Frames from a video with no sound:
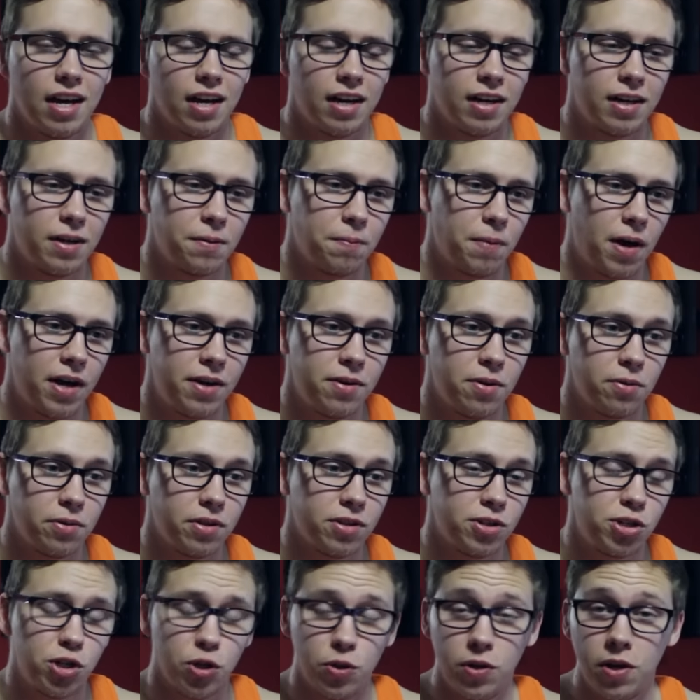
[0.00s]
I know
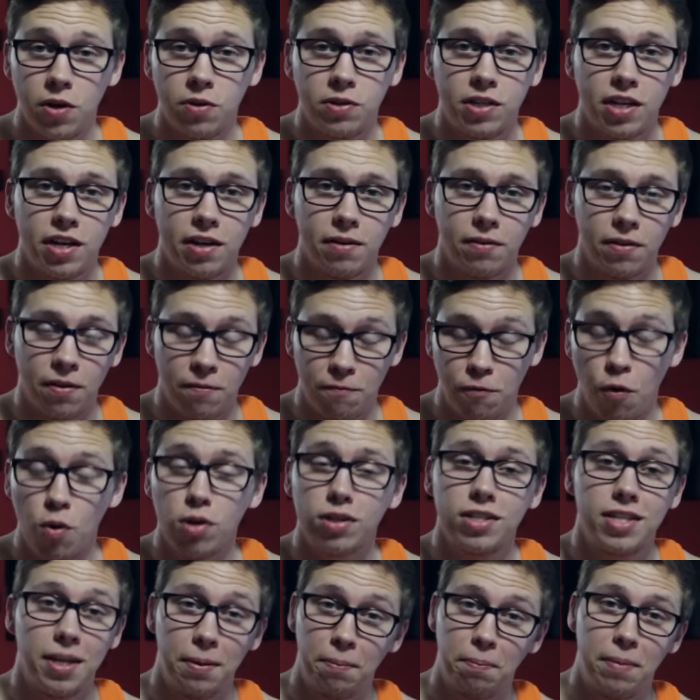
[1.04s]
the studio didn't
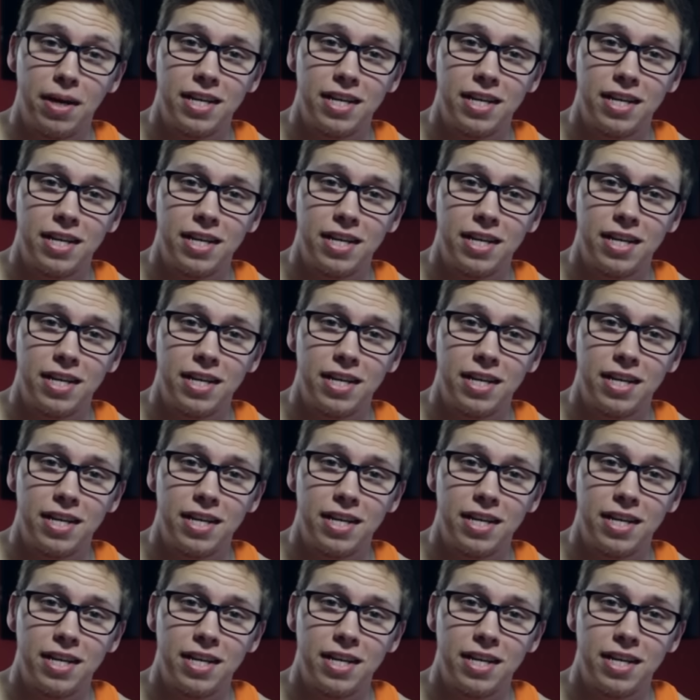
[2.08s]
force them